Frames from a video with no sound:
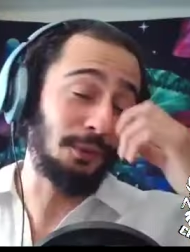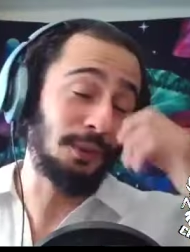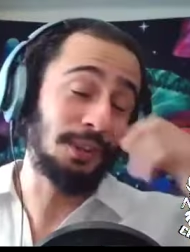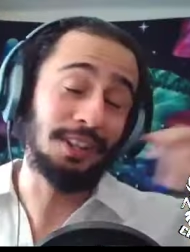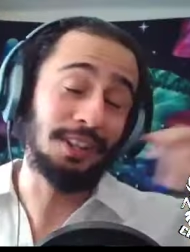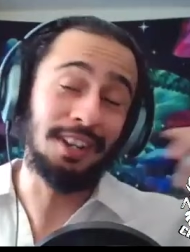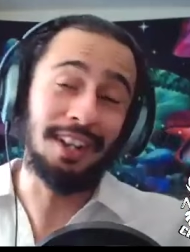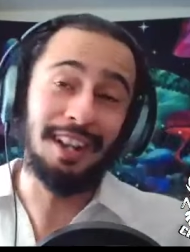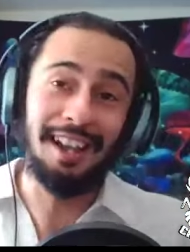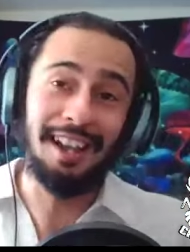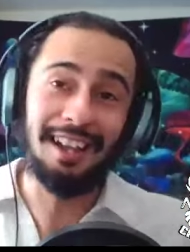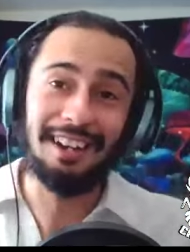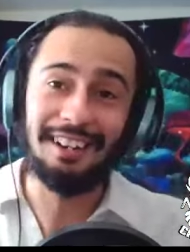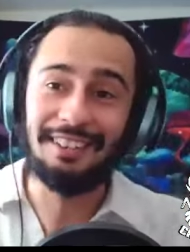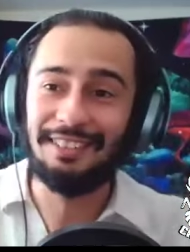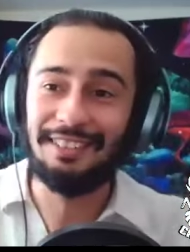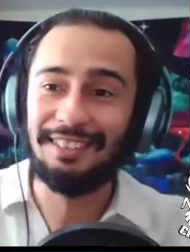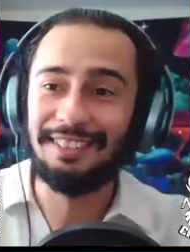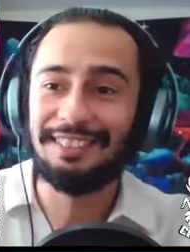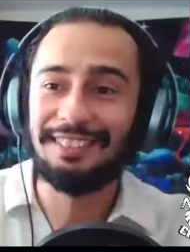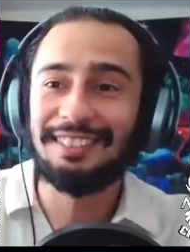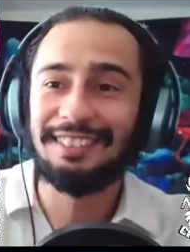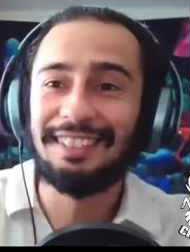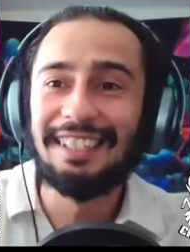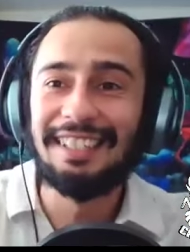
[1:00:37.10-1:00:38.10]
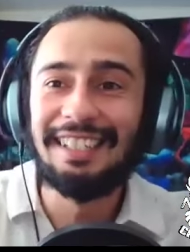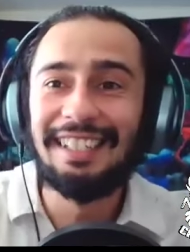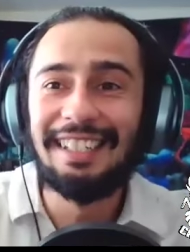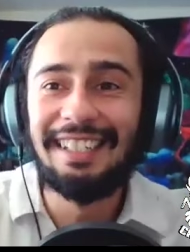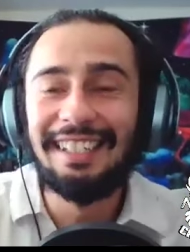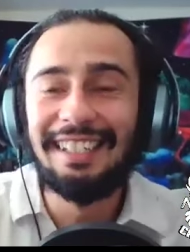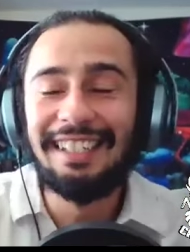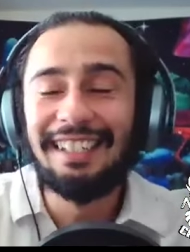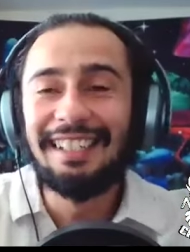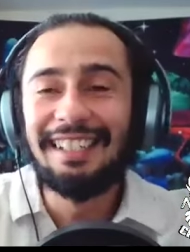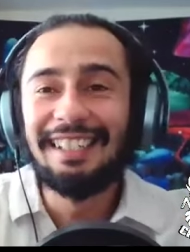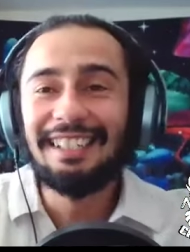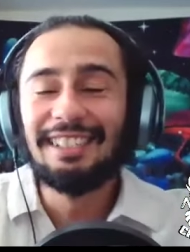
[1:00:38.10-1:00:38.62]
we're not
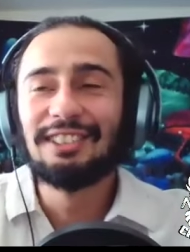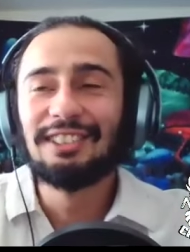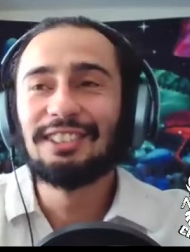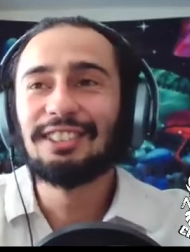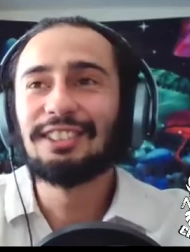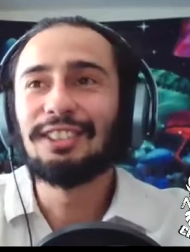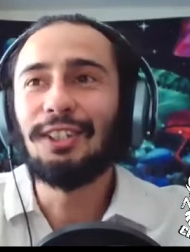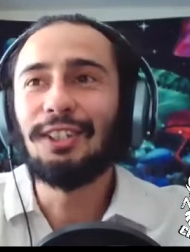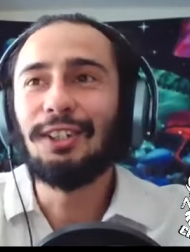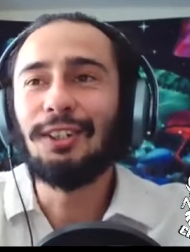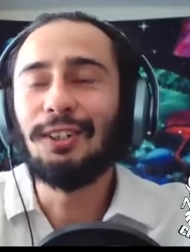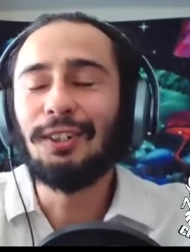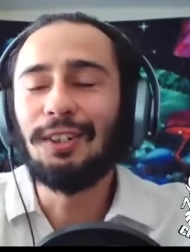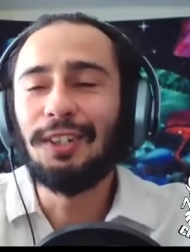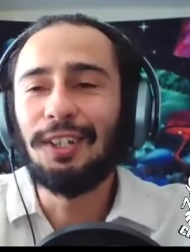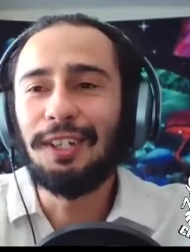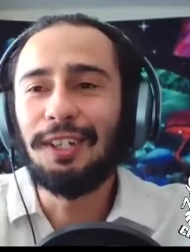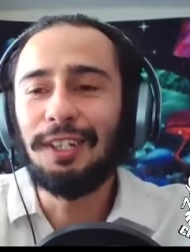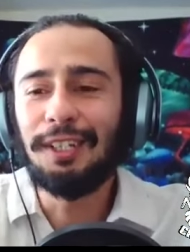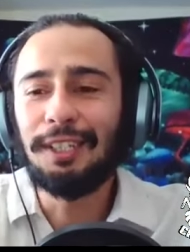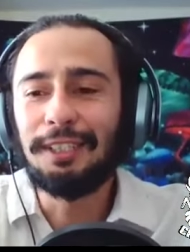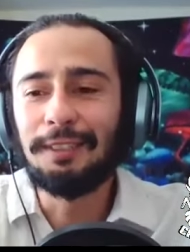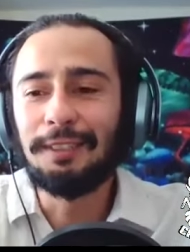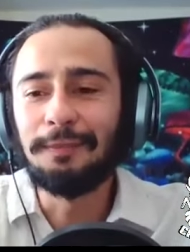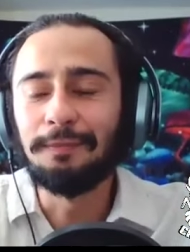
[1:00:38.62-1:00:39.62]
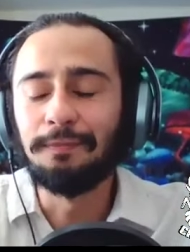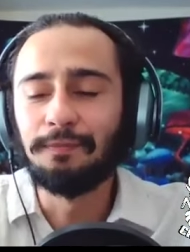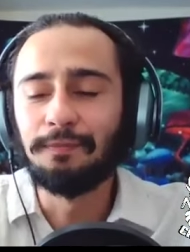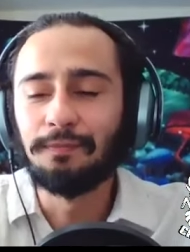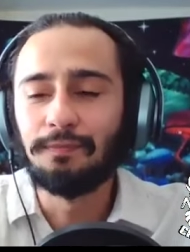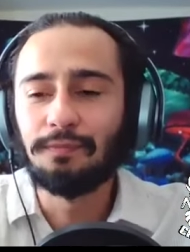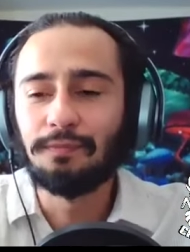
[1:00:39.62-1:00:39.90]
so um